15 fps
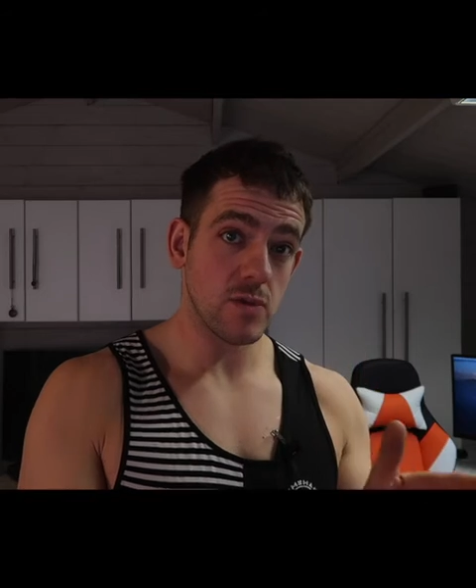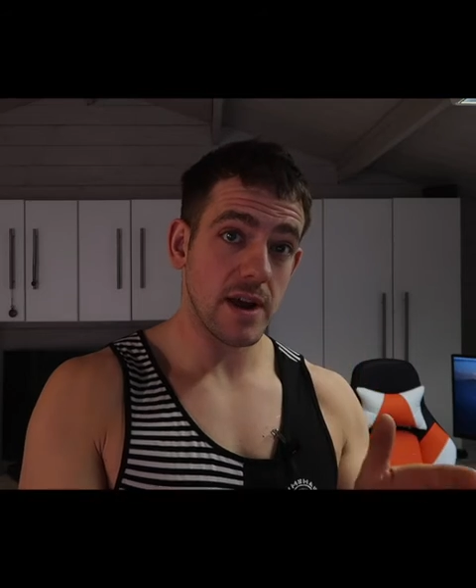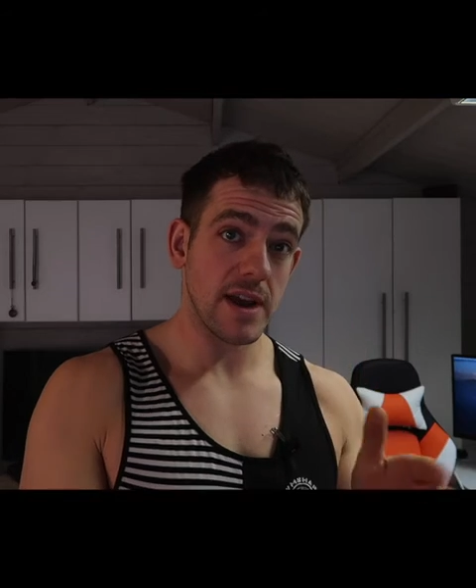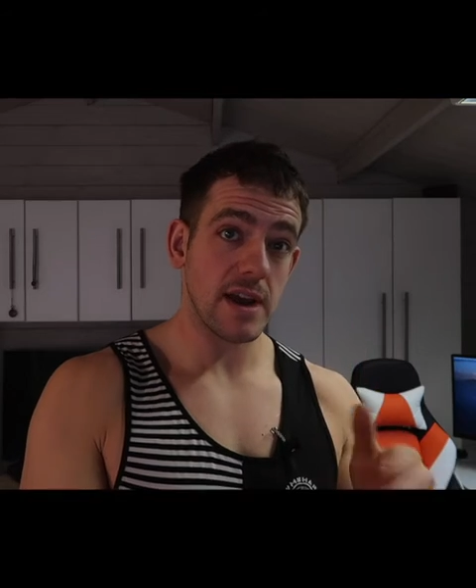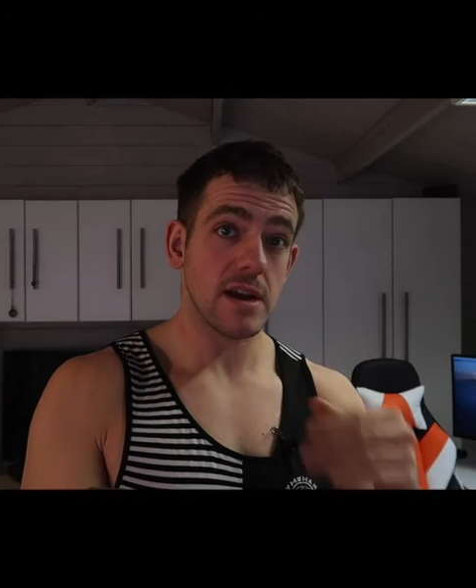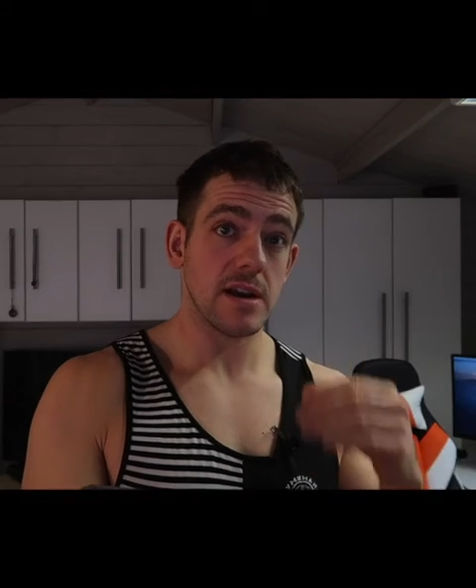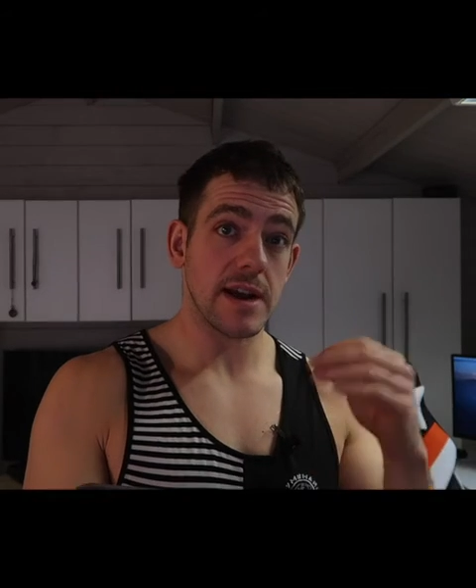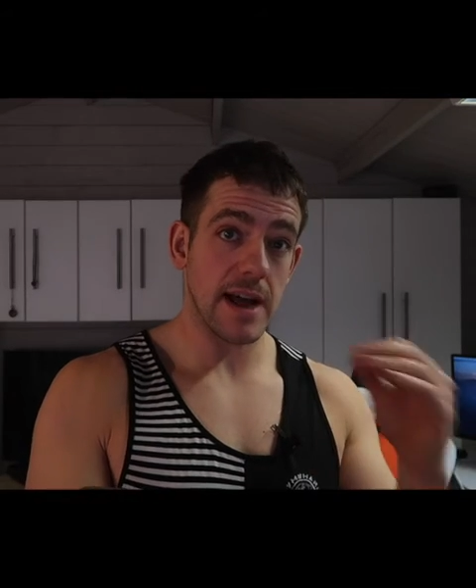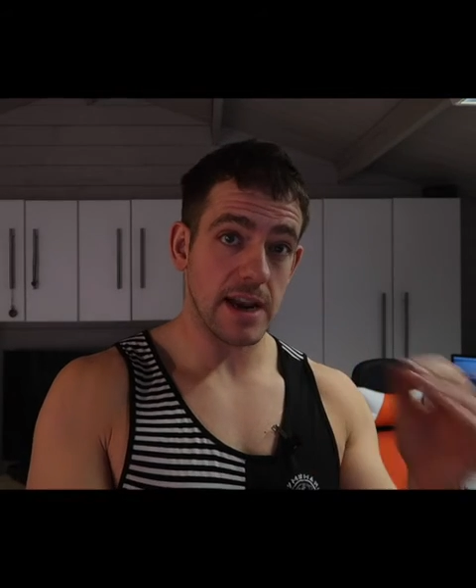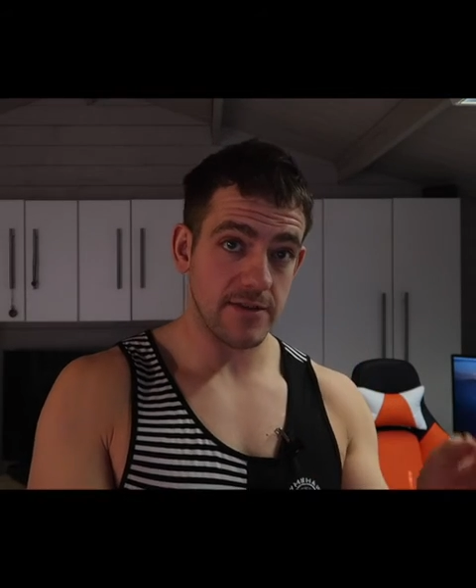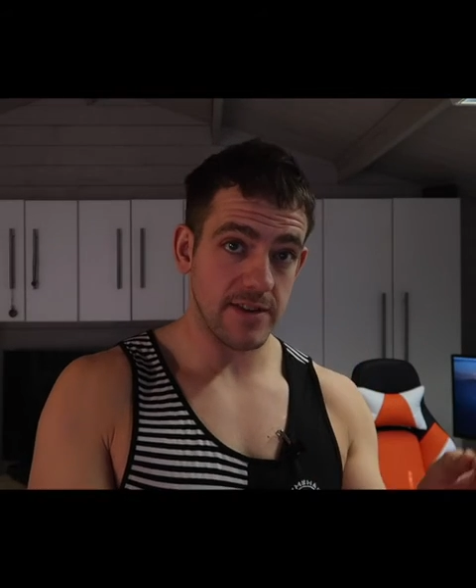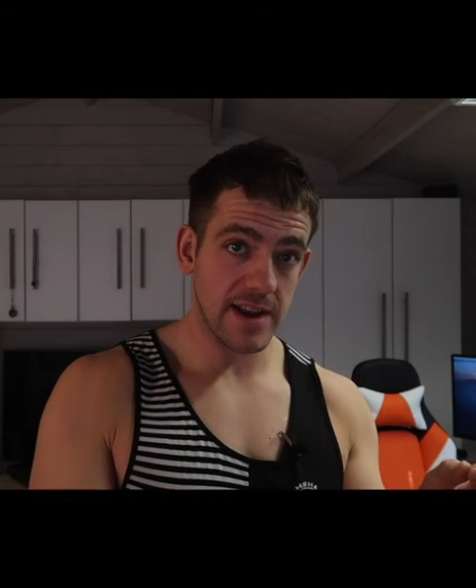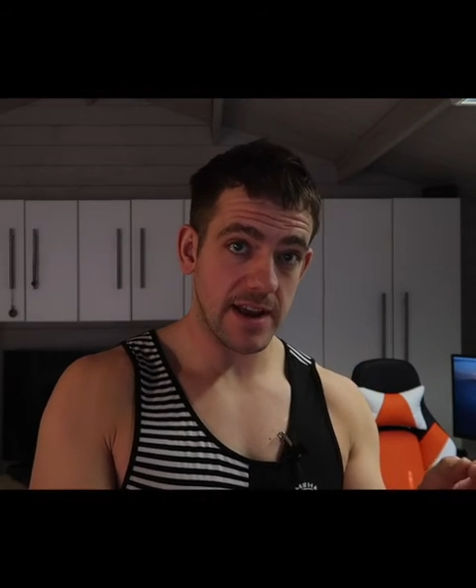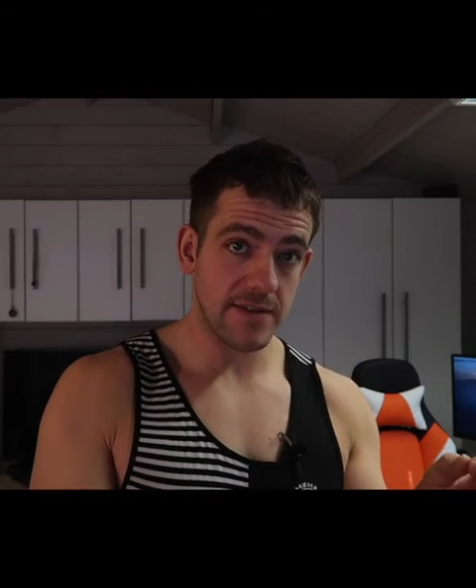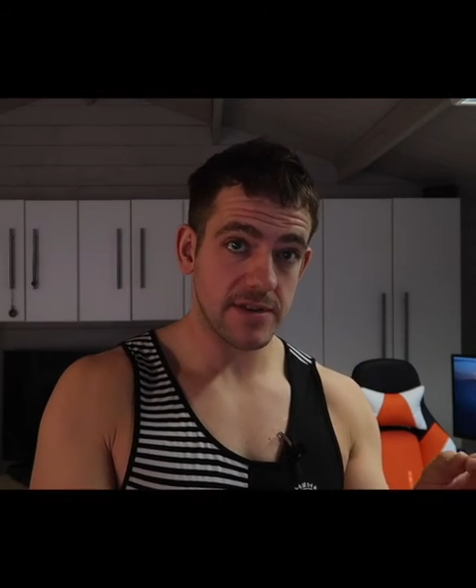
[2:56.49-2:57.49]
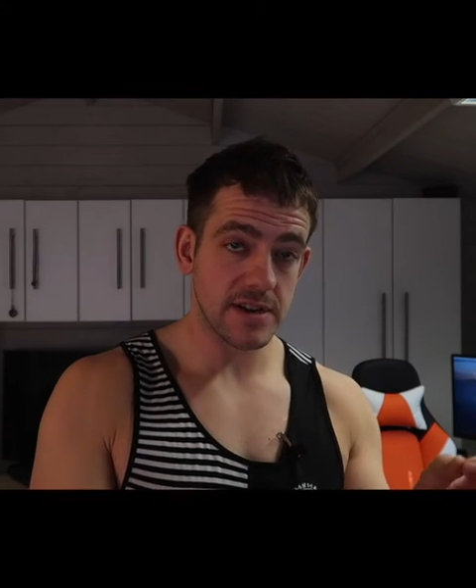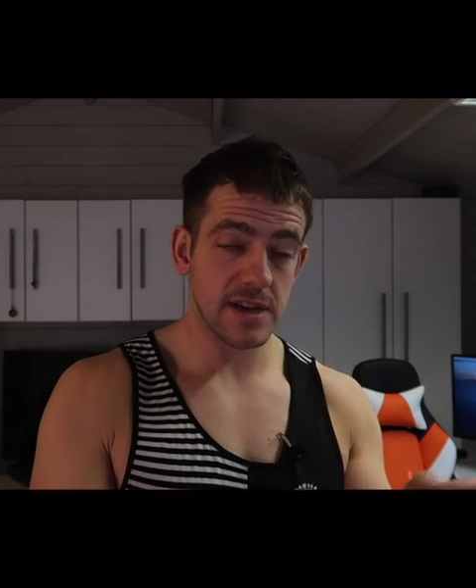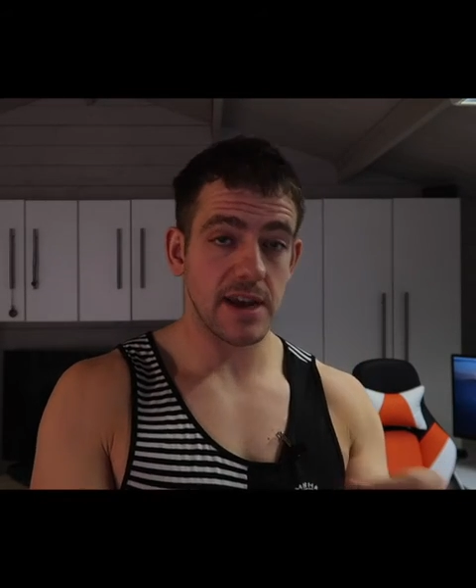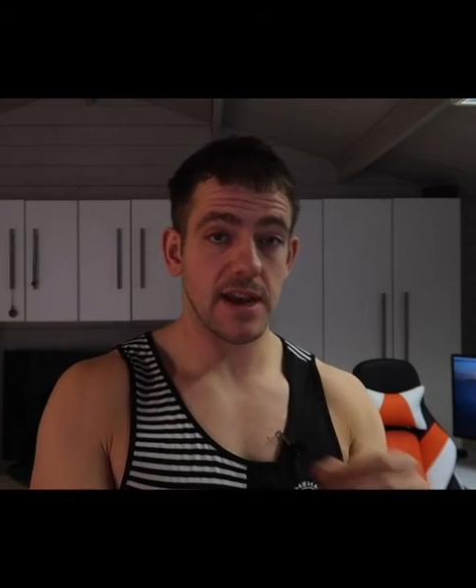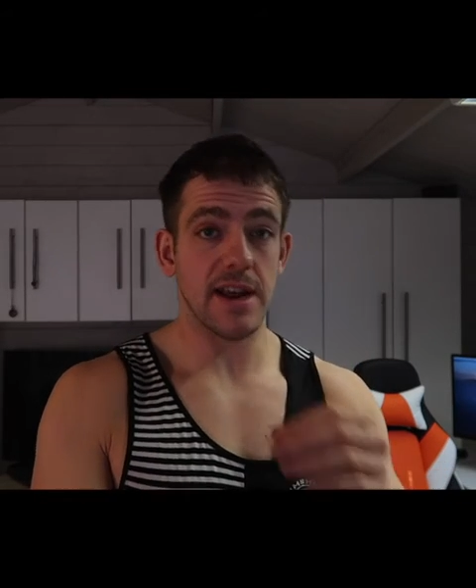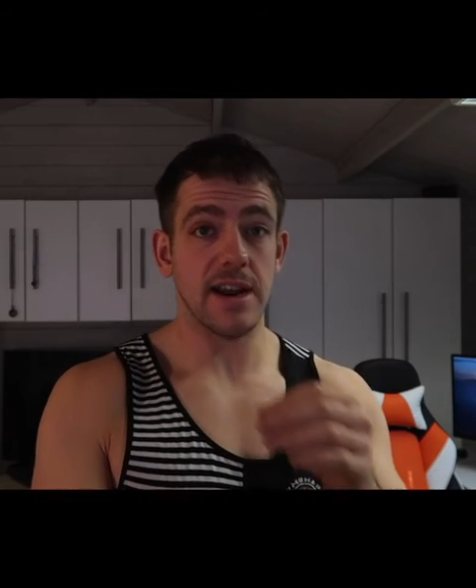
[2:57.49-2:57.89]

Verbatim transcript: weight, calorie deficit.